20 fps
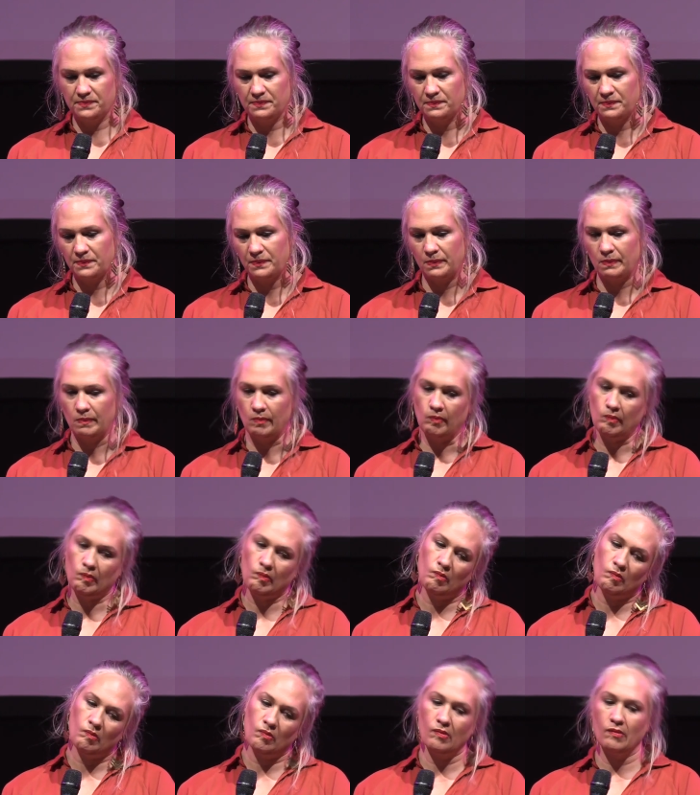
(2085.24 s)

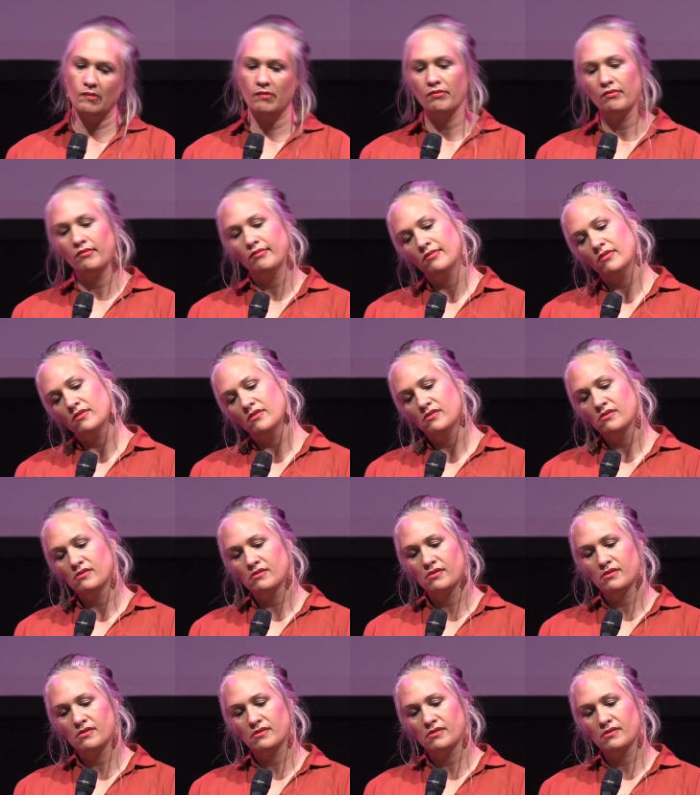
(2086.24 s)
No one is speaking in this clip.